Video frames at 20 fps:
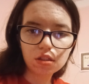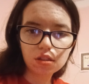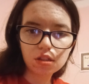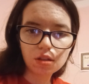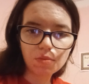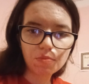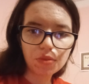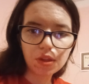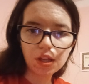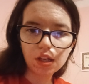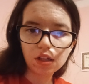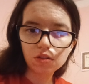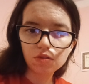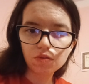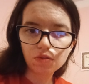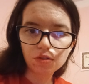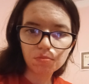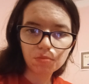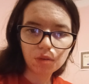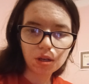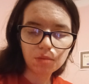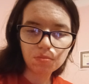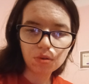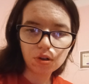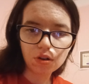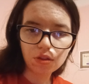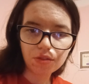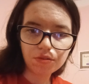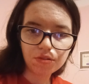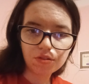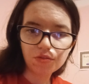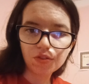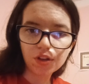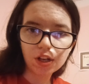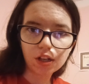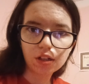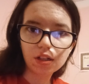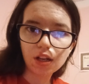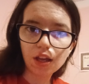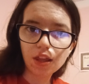some things from my birth
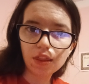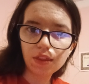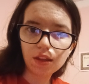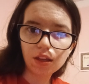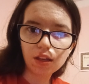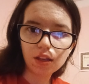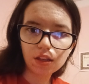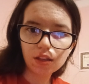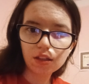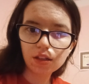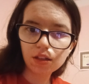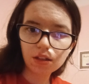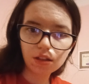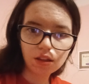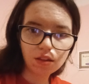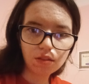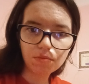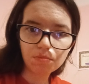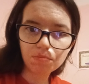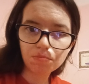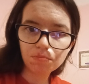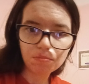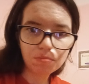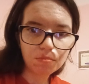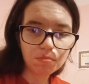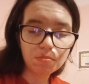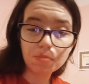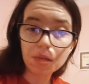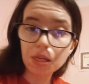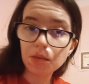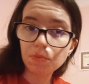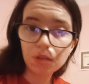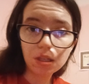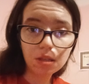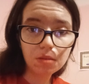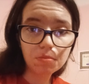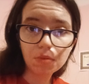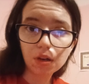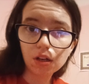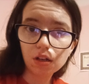defect. I think
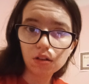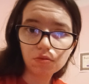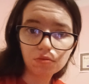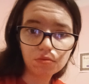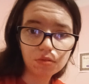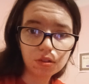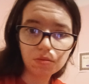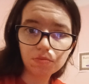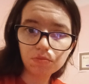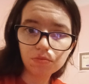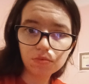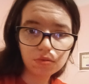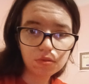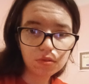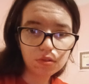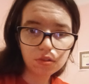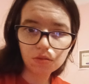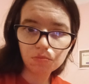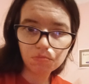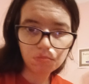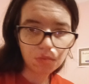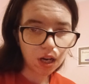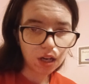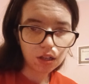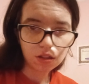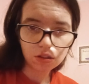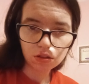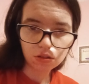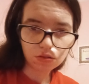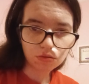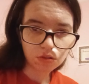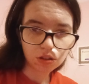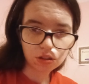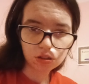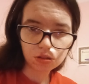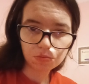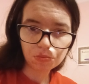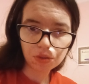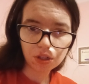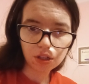maybe might have went back to the wrong
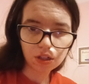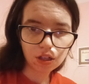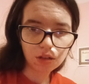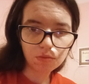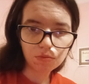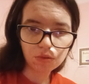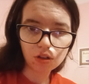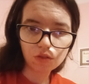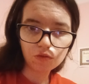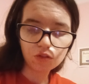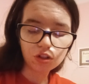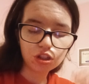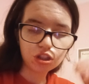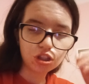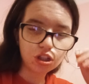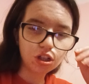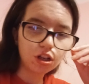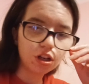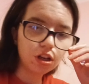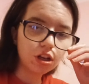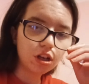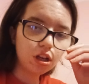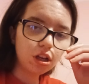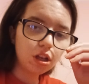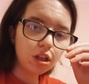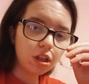spot. I'm not for sure,